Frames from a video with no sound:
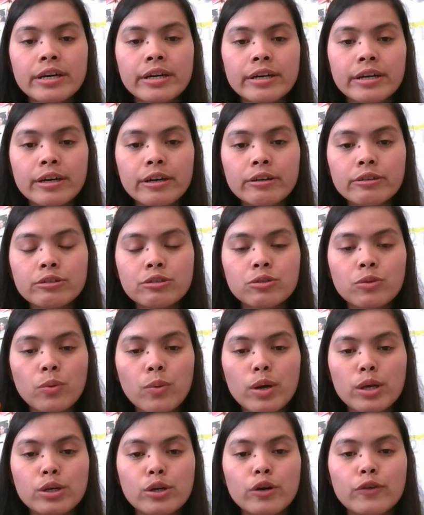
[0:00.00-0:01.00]
also
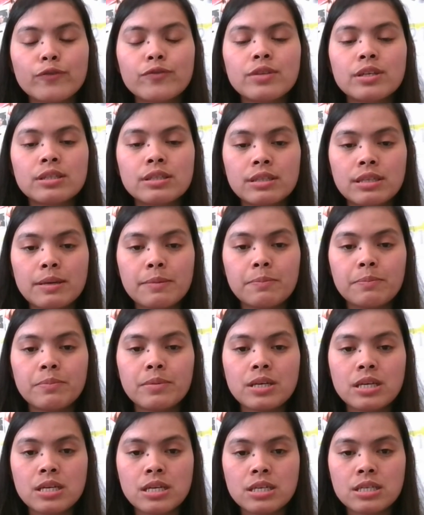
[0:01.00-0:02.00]
one of the tip
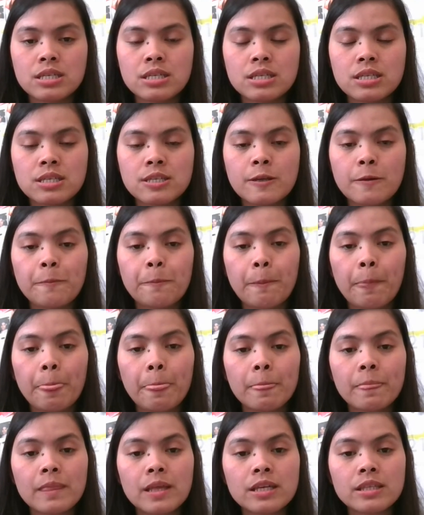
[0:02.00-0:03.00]
is
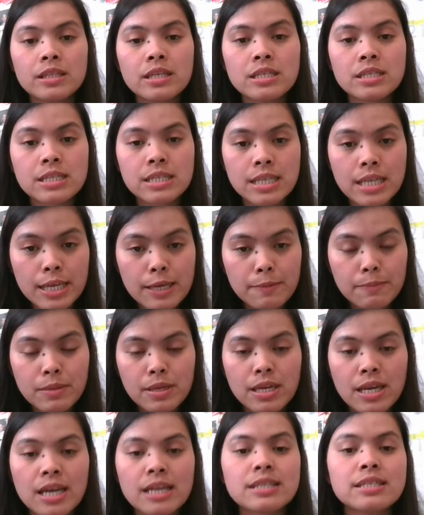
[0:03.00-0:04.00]
the
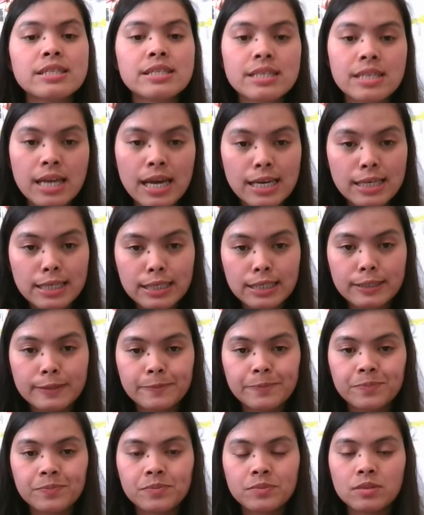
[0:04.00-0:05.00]
skimming and scanning
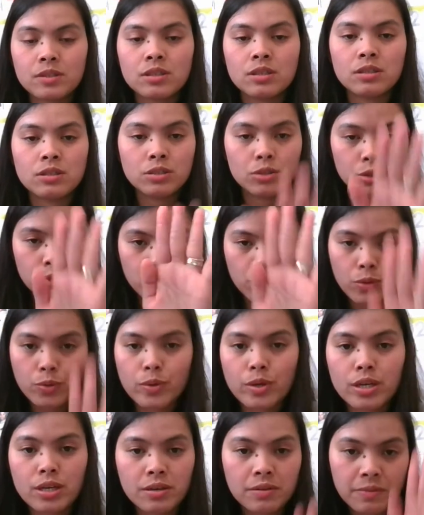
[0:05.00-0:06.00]

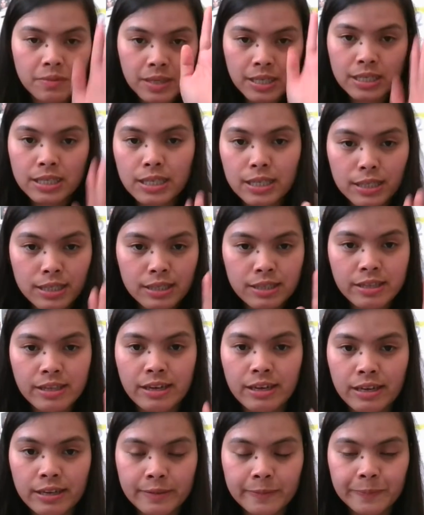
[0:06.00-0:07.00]
during reading
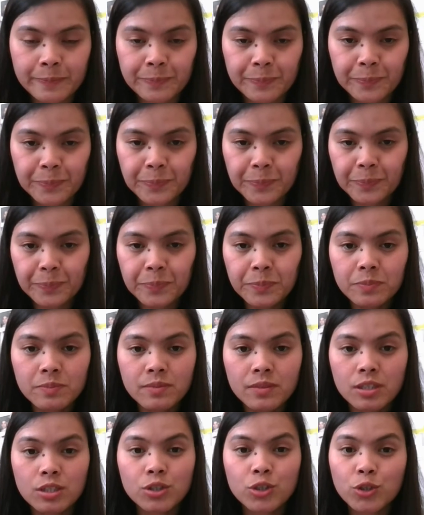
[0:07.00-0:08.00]
the
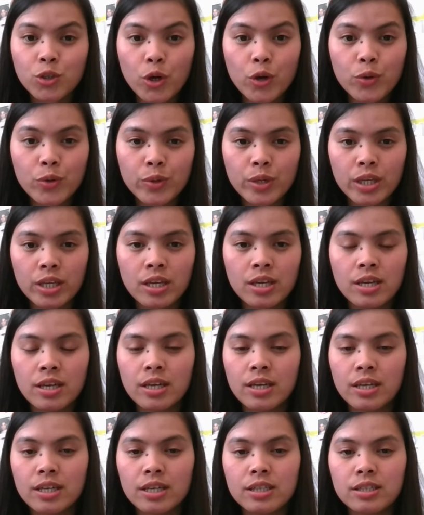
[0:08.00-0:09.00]
story
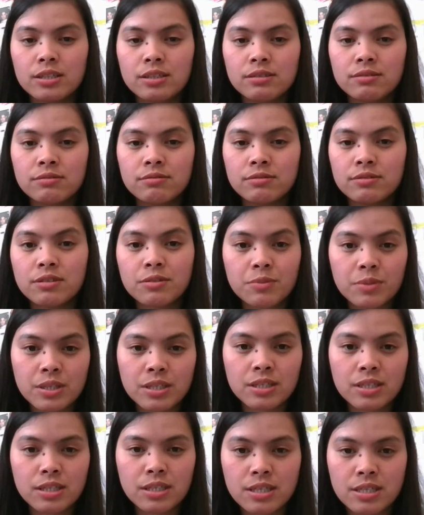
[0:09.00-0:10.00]
in the
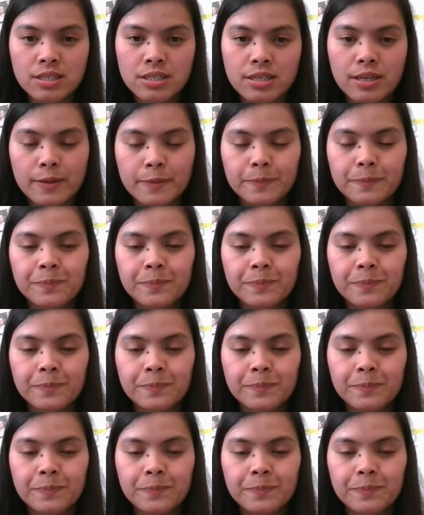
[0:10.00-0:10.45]
reading exam.